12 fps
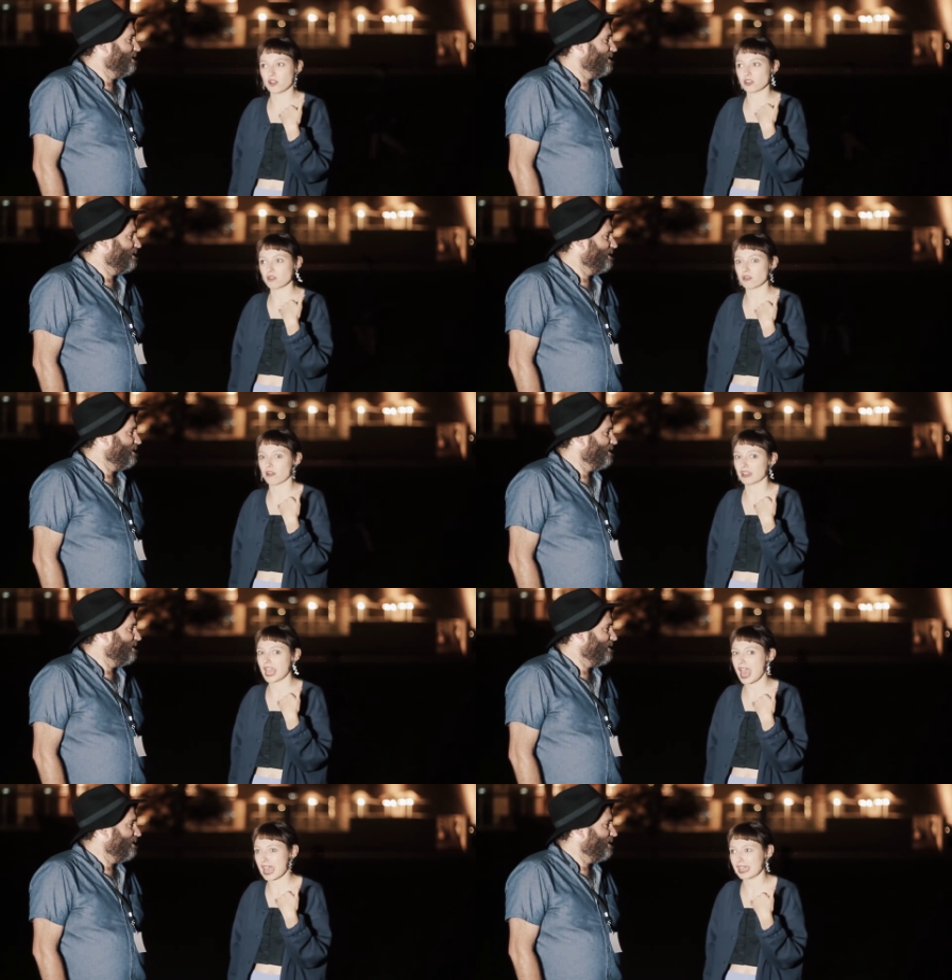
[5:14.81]
phone call
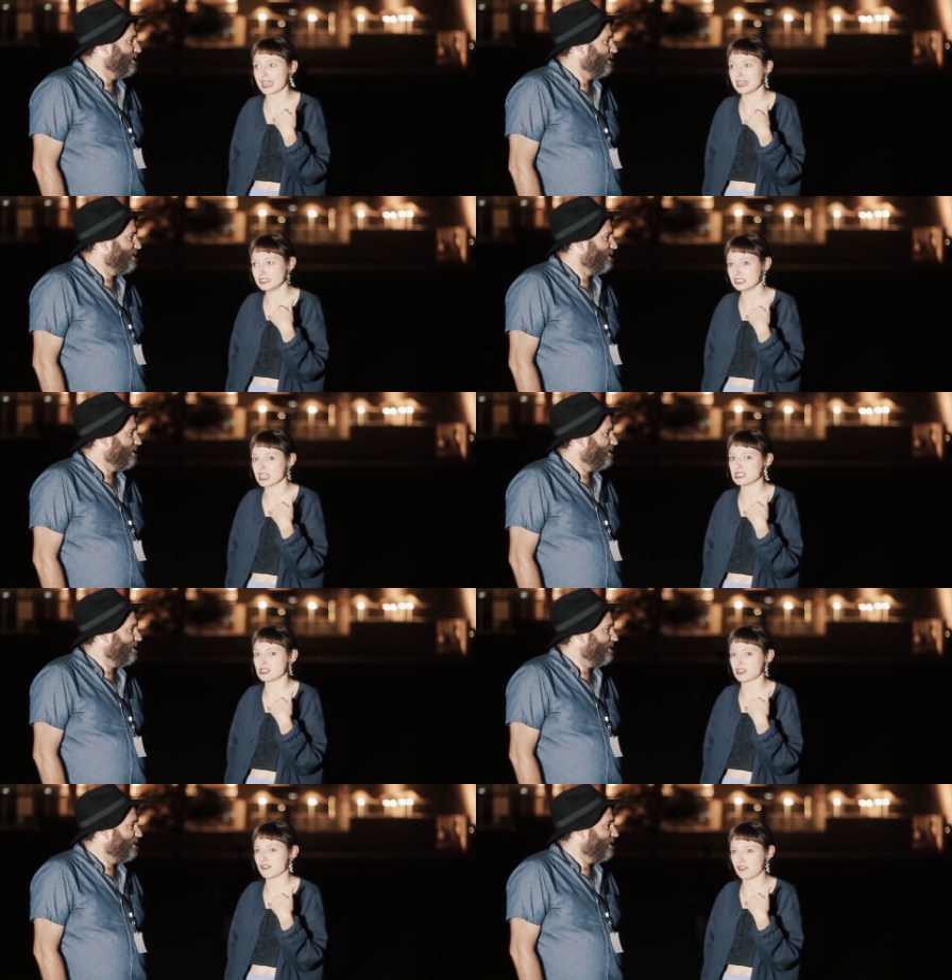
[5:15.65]
going, "Hey, any
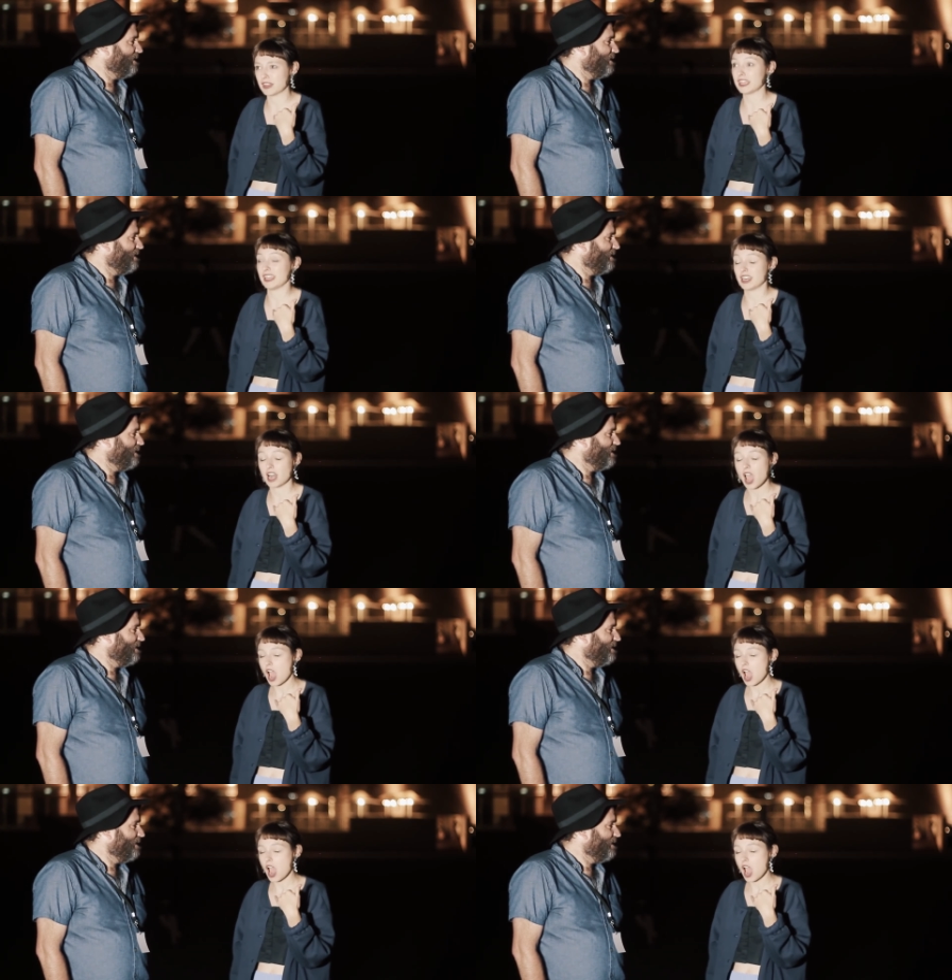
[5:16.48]
chance you could fill in?"